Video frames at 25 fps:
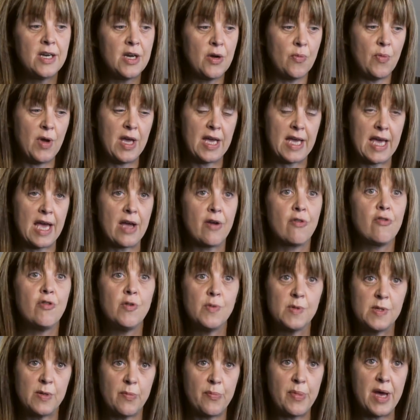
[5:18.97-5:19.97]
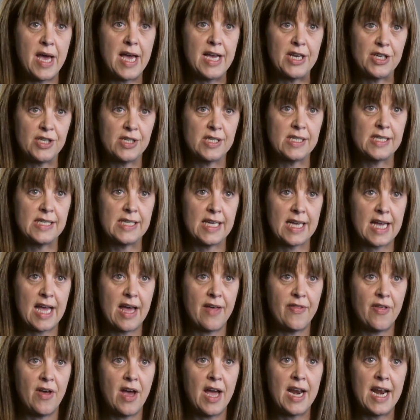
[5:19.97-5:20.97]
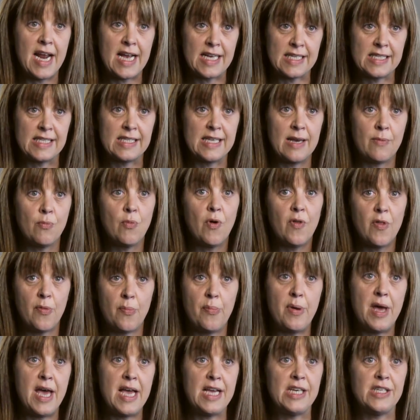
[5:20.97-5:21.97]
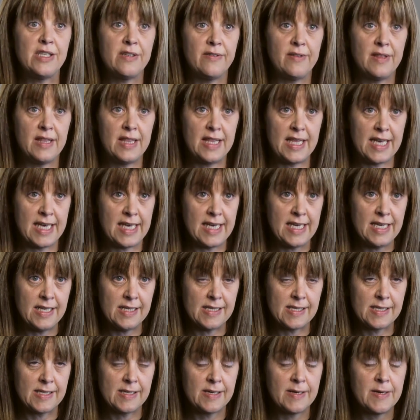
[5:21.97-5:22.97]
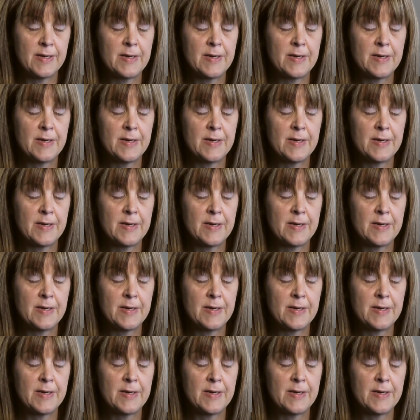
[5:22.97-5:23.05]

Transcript: where you get groups of patients together and ask them what the patient thinks.